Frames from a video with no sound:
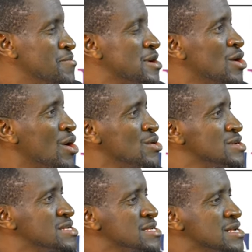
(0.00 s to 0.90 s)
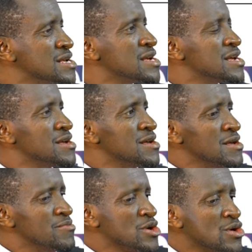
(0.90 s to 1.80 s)
Because
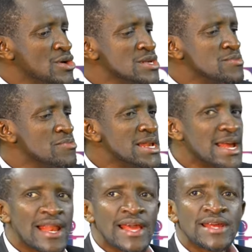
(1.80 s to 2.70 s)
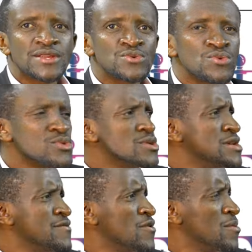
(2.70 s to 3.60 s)
men are likely to
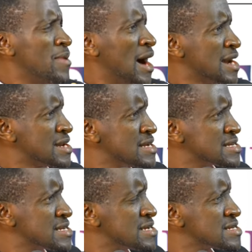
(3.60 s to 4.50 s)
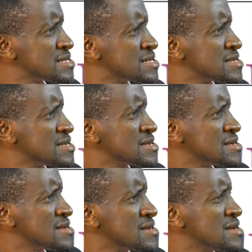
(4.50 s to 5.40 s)
develop heart disease,
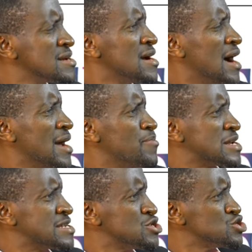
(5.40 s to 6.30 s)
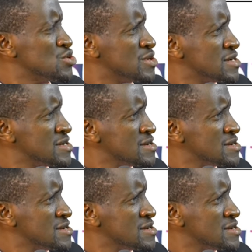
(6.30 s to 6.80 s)
hypertension,